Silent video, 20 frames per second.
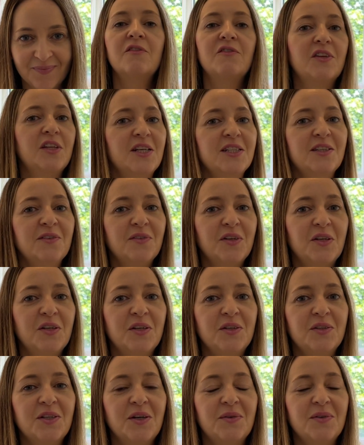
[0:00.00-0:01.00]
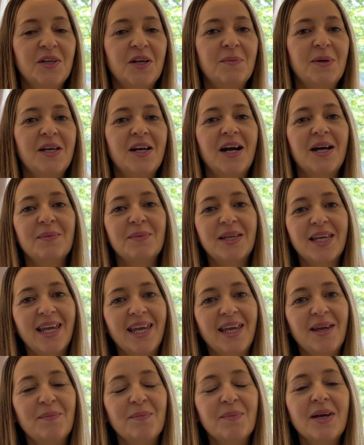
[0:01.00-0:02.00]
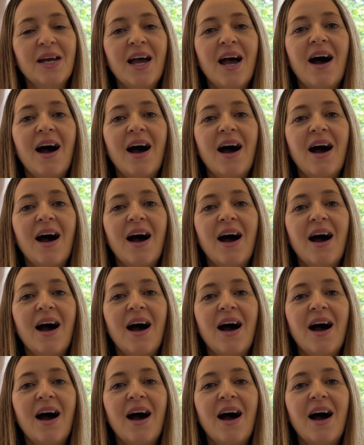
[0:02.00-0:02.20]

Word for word: For those of you who don't know me, I'm Kim.